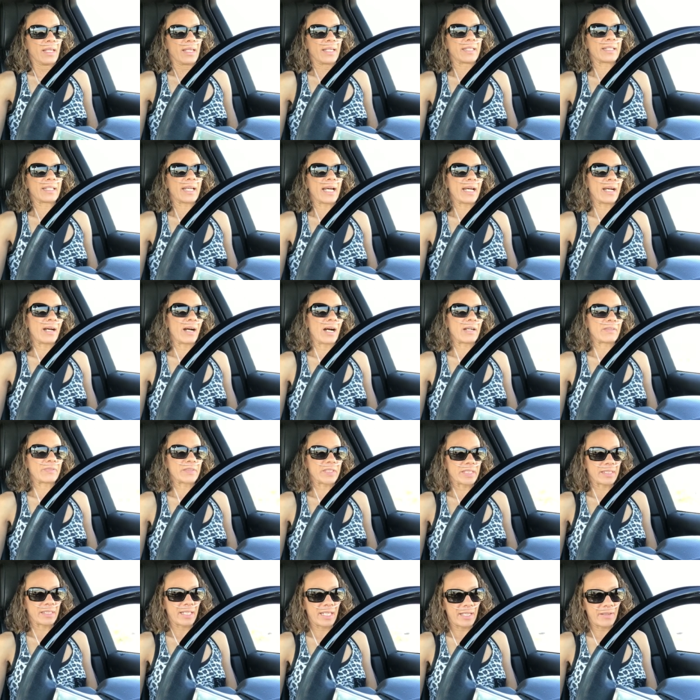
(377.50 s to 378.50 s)
And I
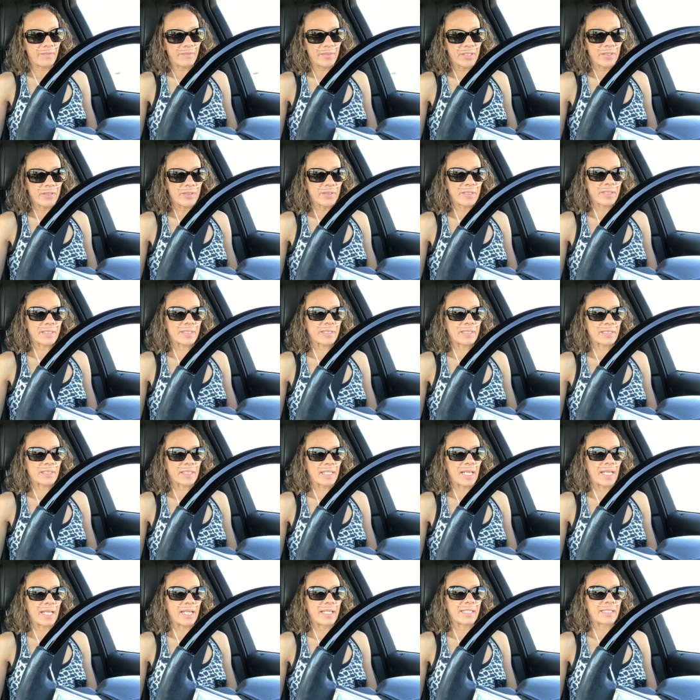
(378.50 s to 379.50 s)
often have those,
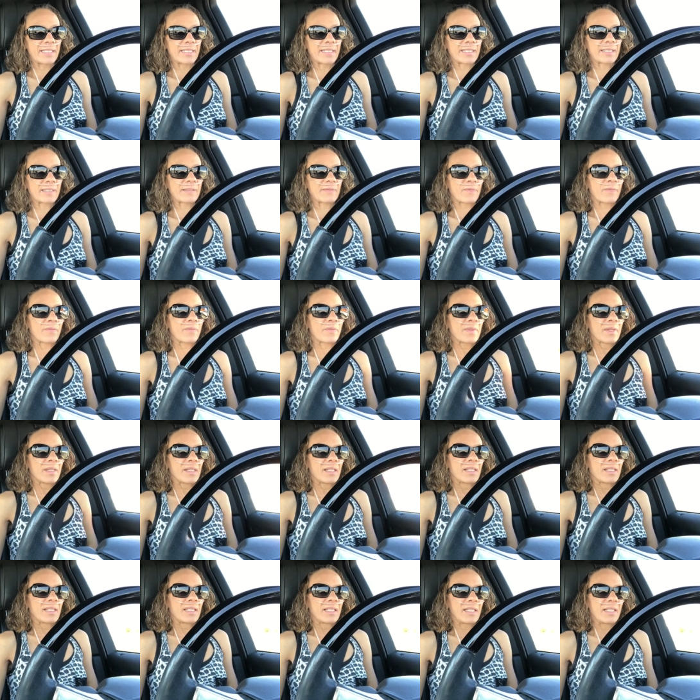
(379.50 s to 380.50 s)
and
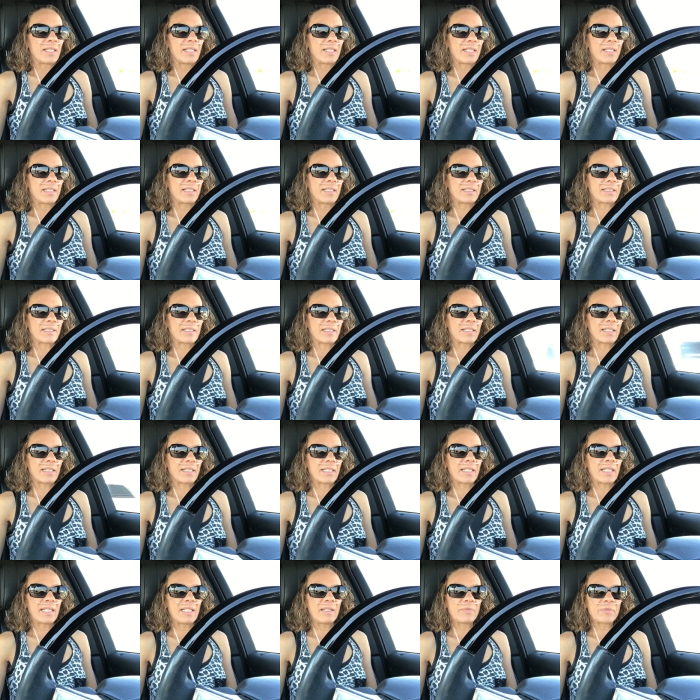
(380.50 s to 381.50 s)
it
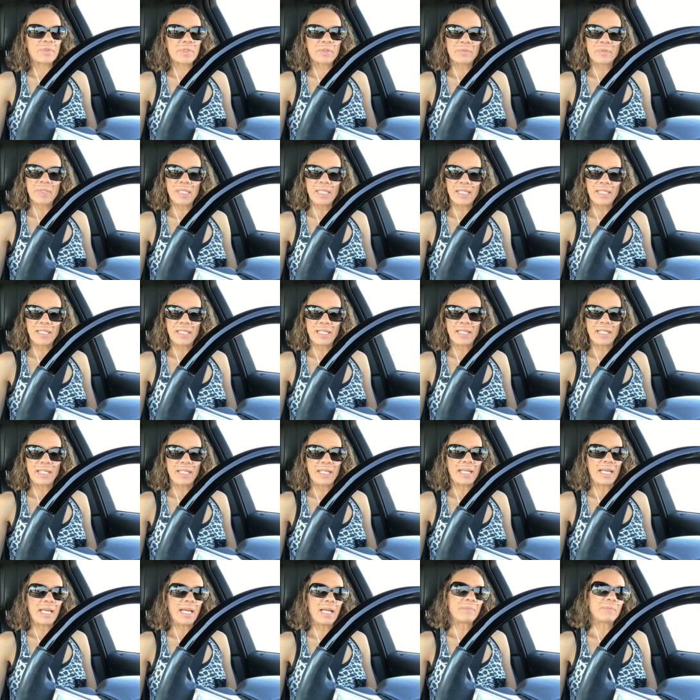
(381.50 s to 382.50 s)
keeps me
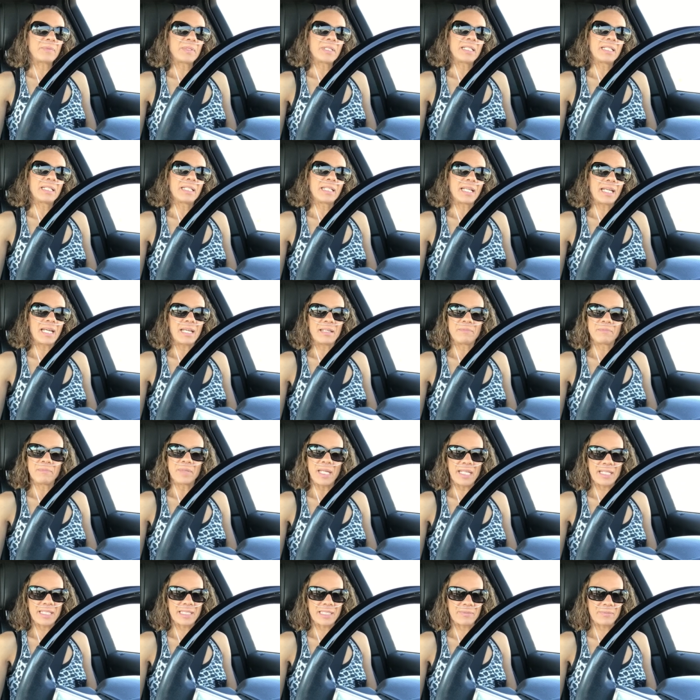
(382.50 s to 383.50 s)
happy and
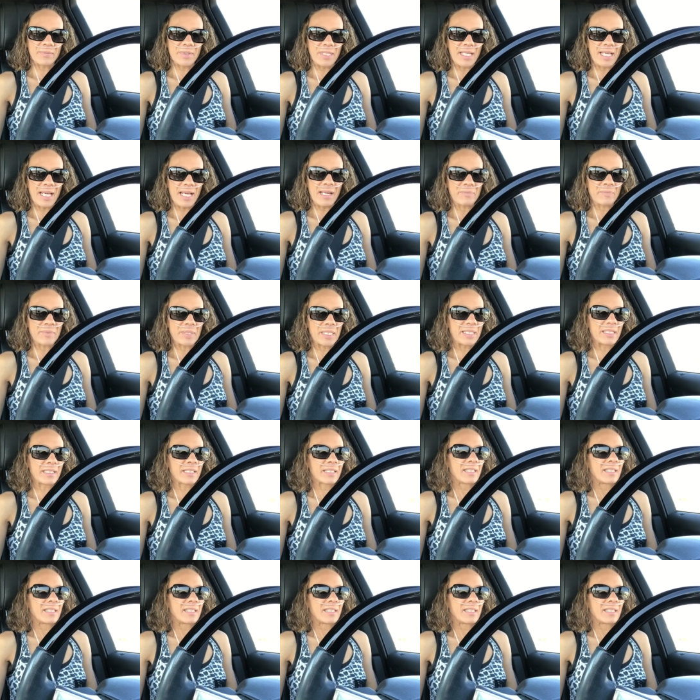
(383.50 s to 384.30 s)
makes me happy.